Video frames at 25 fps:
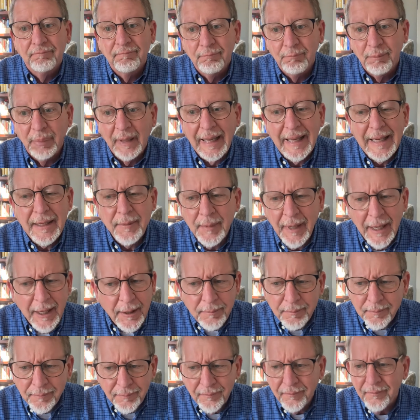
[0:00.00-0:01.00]
blame
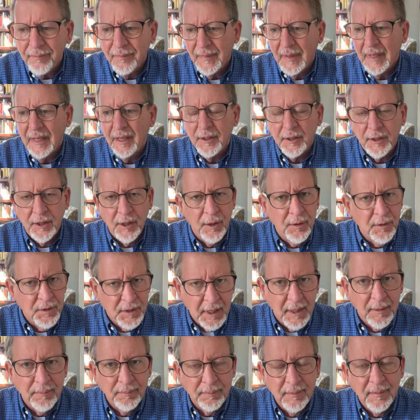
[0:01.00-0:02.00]
him, accuse
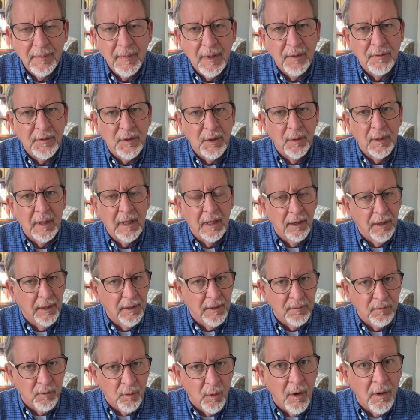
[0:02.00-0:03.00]
him of doing a lot
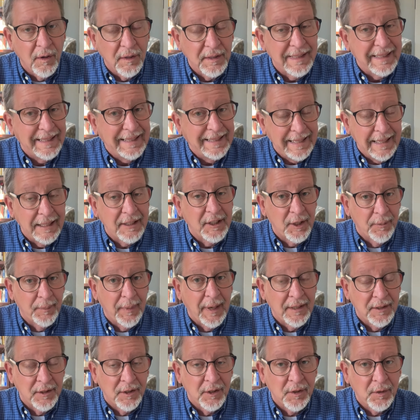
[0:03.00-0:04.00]
of wrong to get the
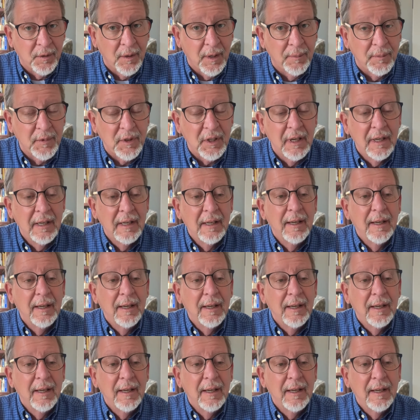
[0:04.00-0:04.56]
manuscripts.